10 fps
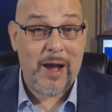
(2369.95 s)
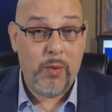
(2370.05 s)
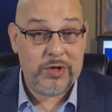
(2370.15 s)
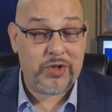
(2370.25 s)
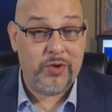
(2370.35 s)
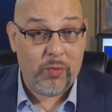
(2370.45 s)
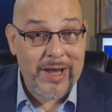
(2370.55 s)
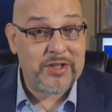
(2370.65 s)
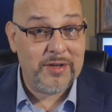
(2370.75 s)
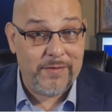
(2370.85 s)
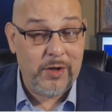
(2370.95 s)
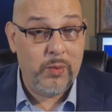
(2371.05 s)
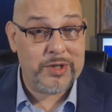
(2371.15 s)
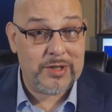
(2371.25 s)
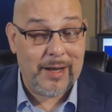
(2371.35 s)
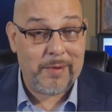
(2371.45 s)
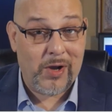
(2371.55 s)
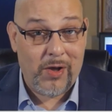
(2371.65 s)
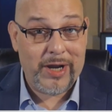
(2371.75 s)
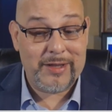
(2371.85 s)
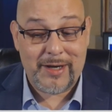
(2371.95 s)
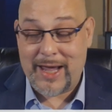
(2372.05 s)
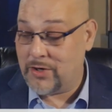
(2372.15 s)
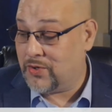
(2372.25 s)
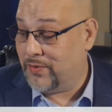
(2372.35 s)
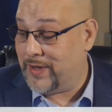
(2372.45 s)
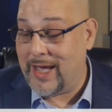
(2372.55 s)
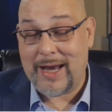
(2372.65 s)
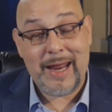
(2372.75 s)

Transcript: I wish the rest of you would stop calling it the national debt.